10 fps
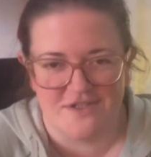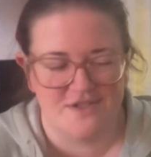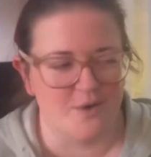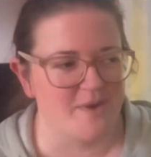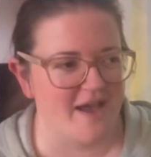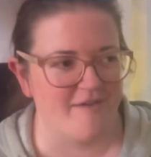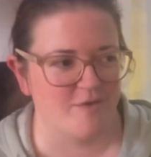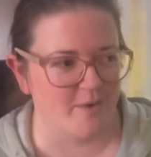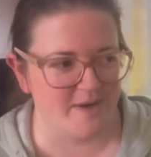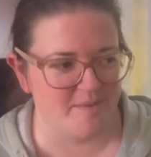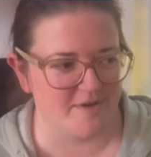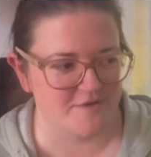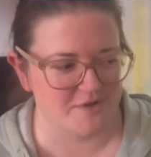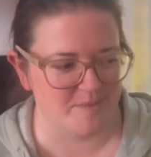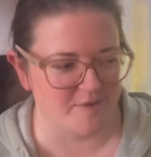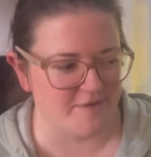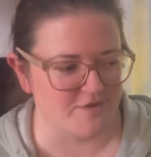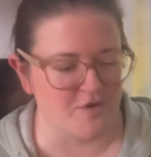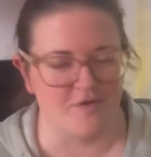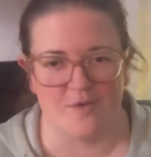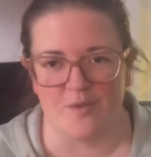So we have quite a bit of shrimp left over.